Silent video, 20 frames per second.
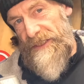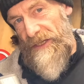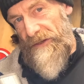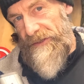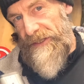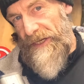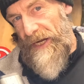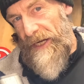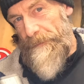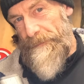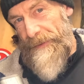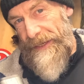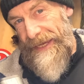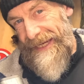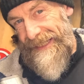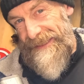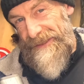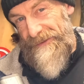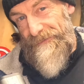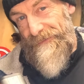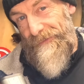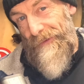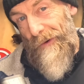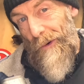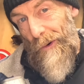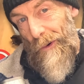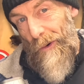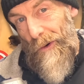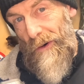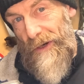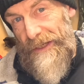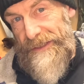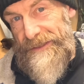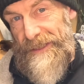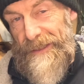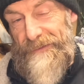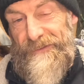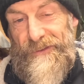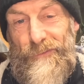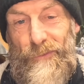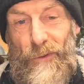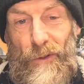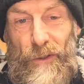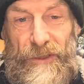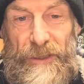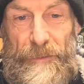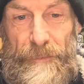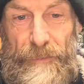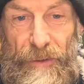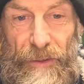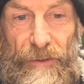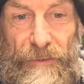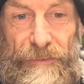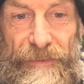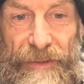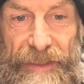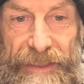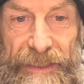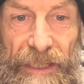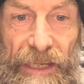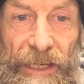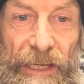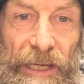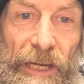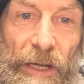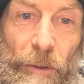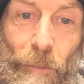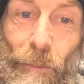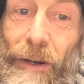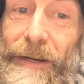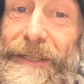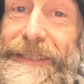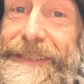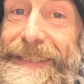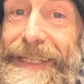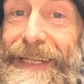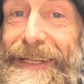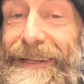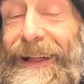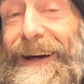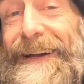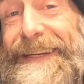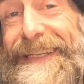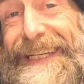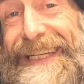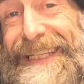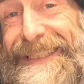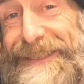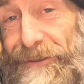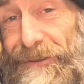only IPX4 in terms of waterproofing, whereas the light is